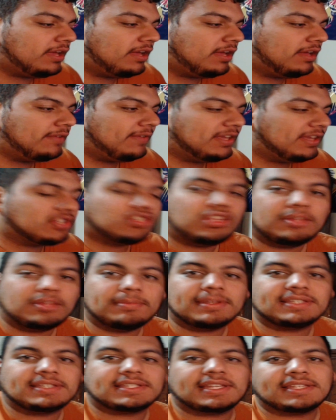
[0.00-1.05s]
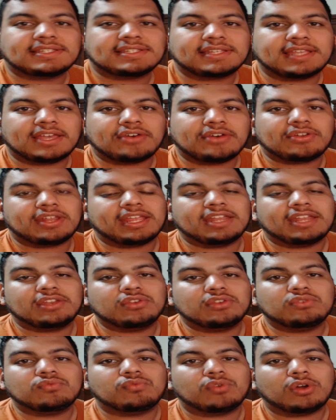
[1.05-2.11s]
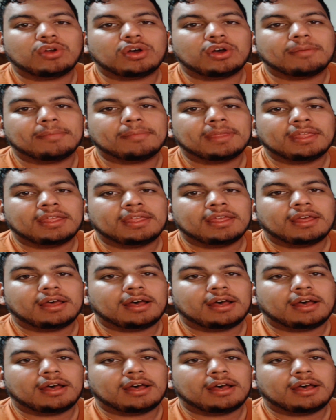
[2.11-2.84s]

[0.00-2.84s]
I've actually been testing out a new ROM